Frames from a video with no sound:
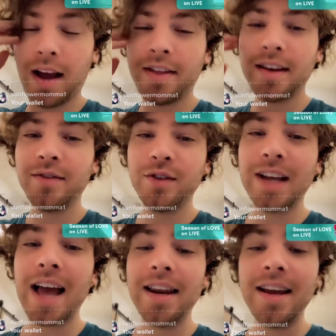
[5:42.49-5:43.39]
I think if
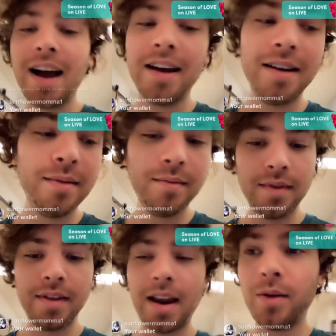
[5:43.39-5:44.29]
there's any
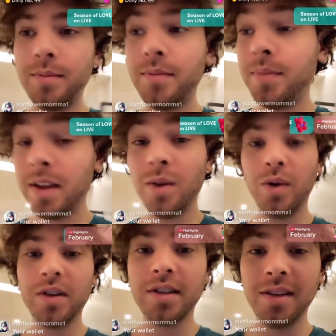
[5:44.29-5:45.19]
item that I would be
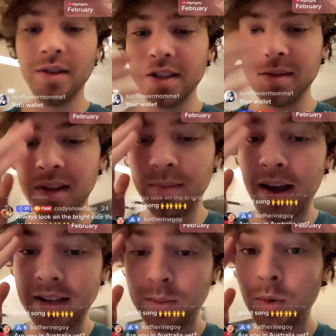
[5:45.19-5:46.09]
the worst to lose, it'd be the
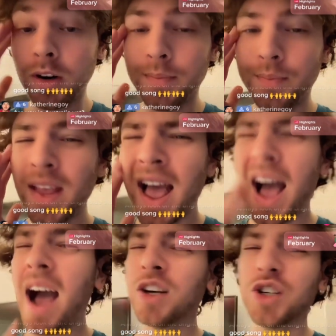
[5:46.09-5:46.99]
passport.
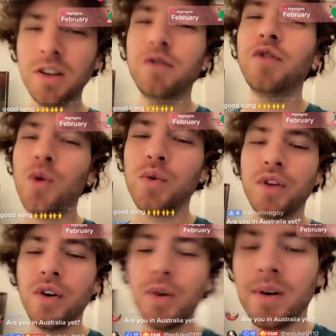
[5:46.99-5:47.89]
Actually,
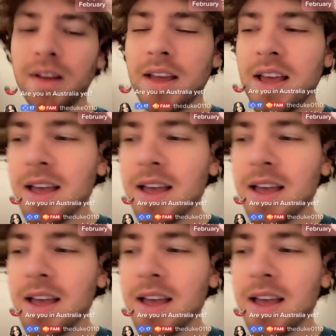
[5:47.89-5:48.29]
phone, though.